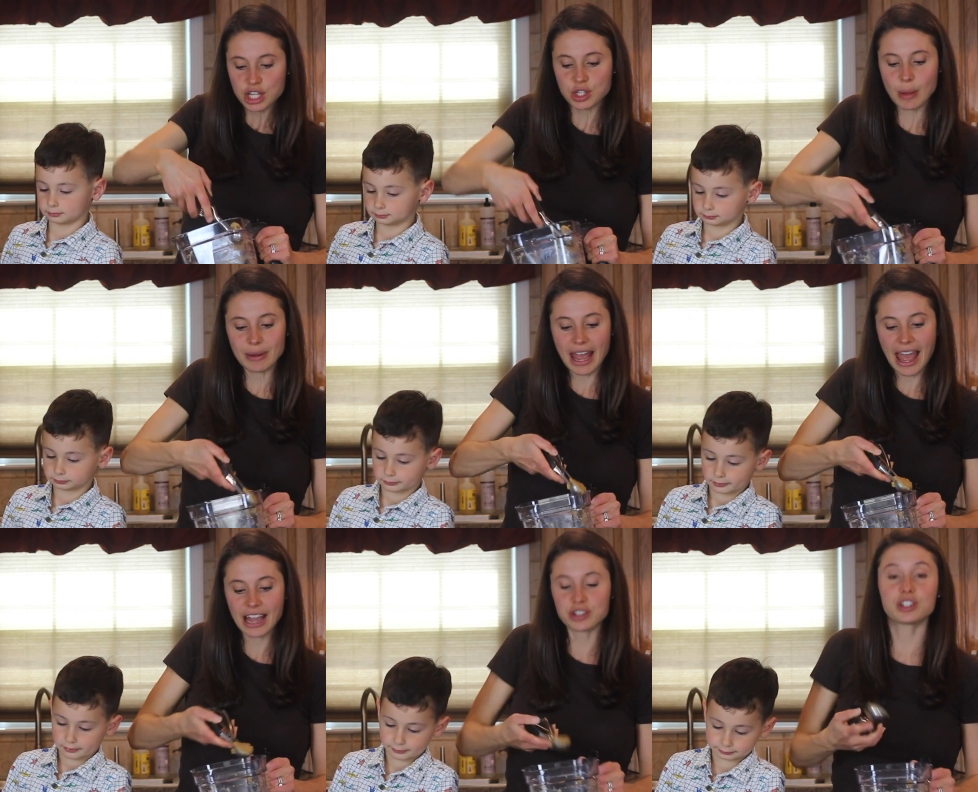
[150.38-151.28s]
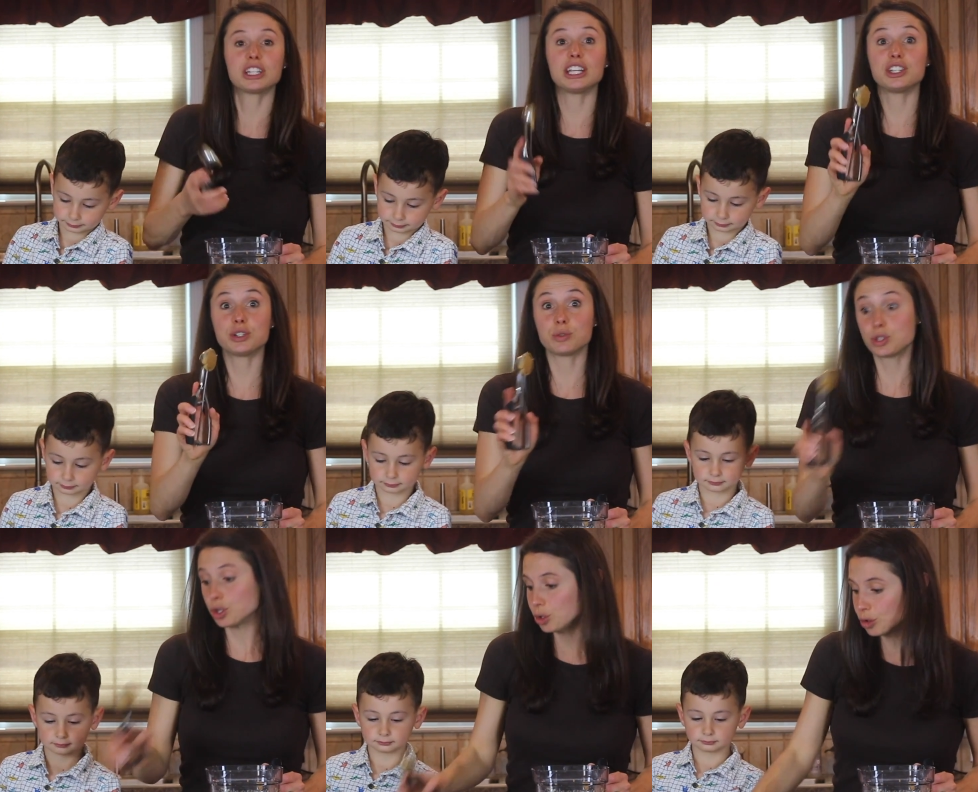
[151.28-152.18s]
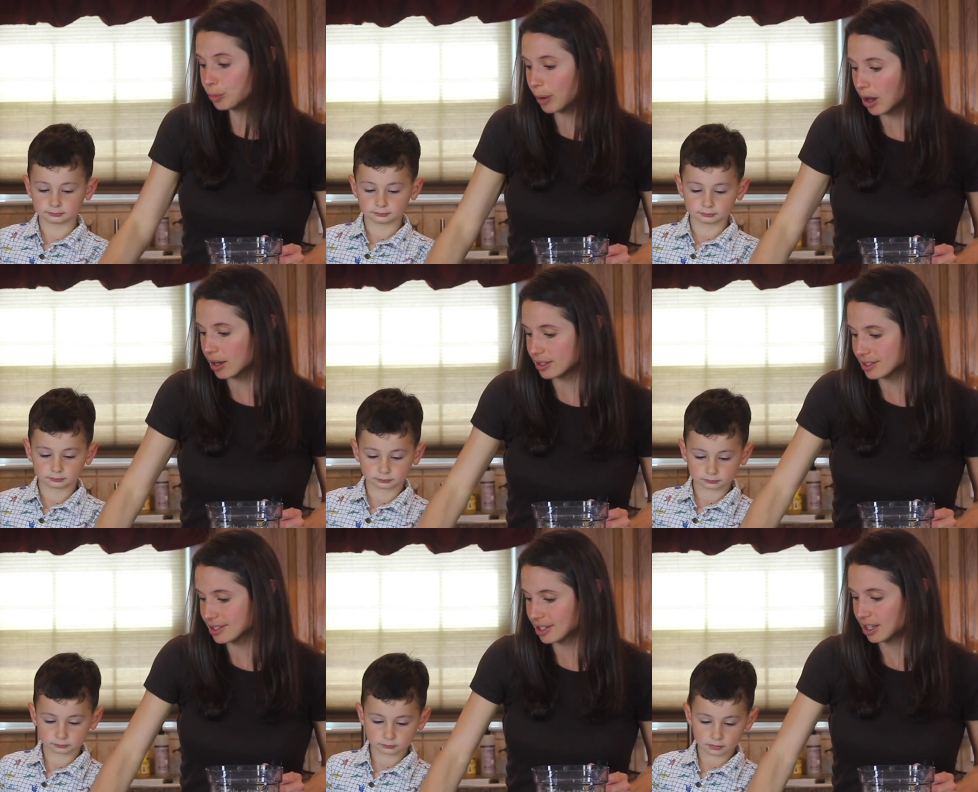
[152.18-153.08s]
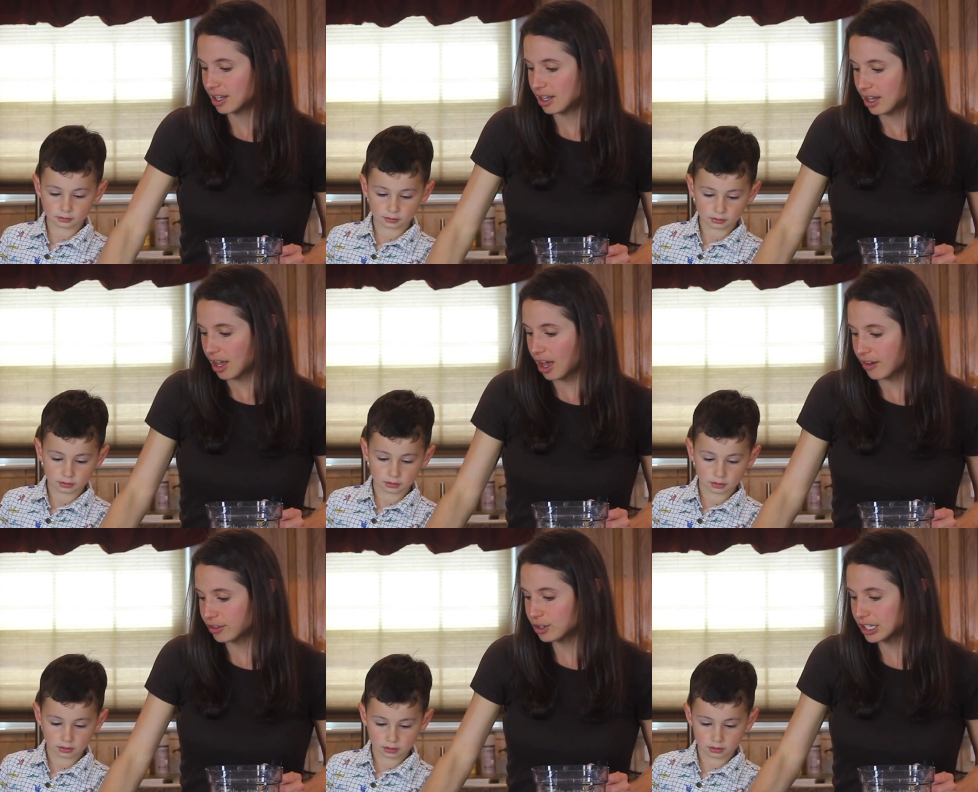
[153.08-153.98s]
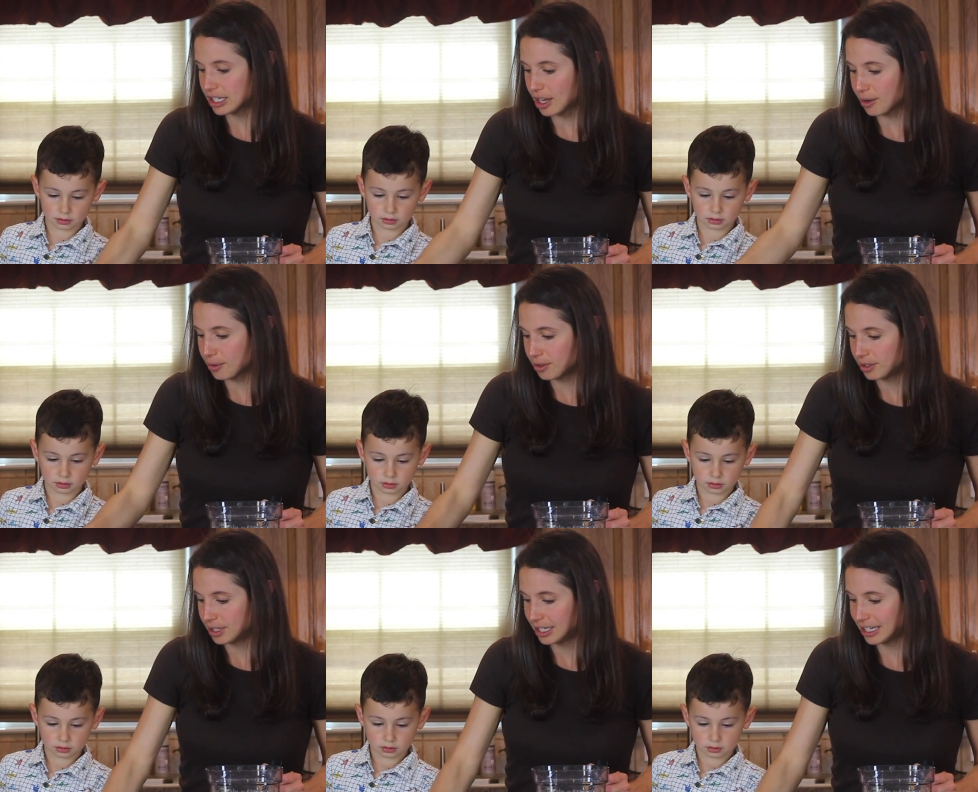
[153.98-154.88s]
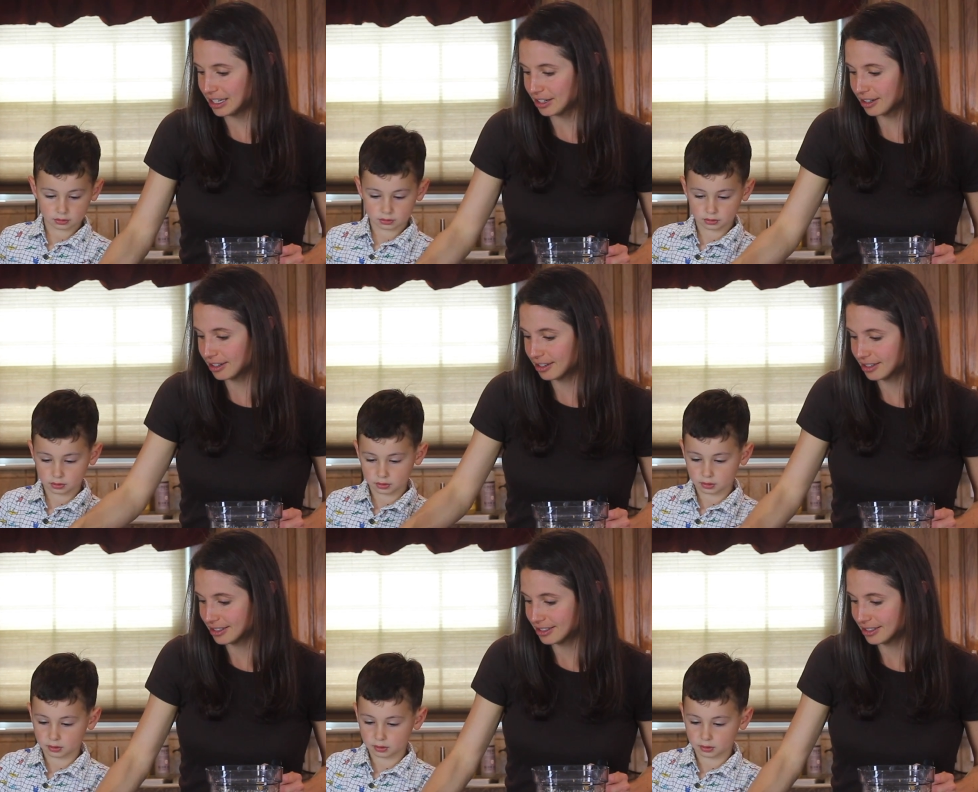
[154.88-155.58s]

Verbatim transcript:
Speaker 1: So I'm gonna actually do 2 balls of cookie dough here.